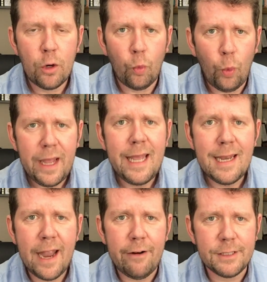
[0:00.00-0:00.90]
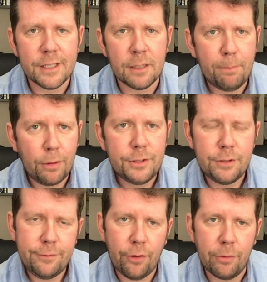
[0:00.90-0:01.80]
we inherited a bunch of
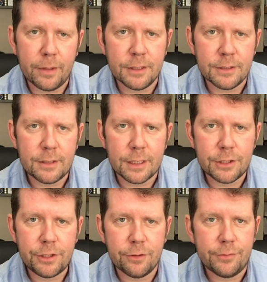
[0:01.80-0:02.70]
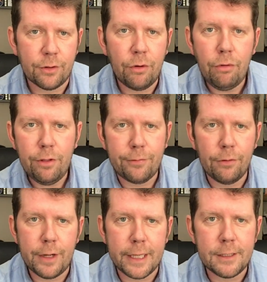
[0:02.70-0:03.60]
formulas that shoved all the
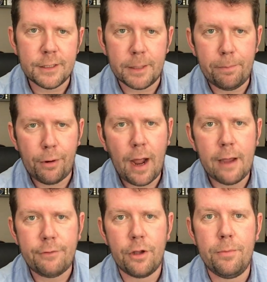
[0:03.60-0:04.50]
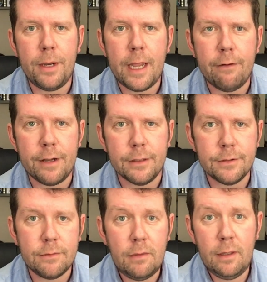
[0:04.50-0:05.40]
funding into deprived urban areas.
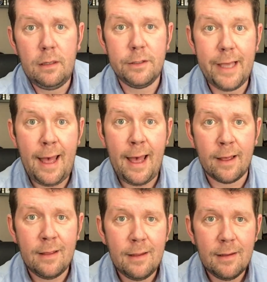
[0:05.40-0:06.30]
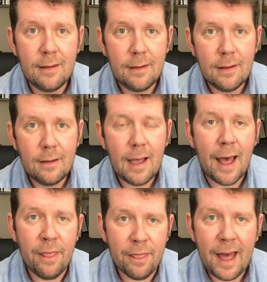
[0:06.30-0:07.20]
Huh, yeah.
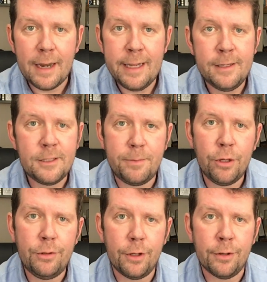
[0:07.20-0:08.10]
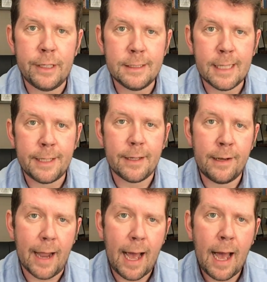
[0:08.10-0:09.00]
And that needed to be undone, he said,
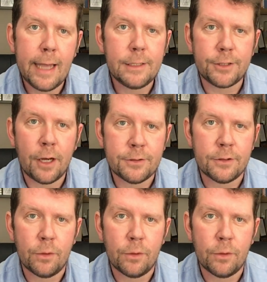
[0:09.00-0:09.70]
and I started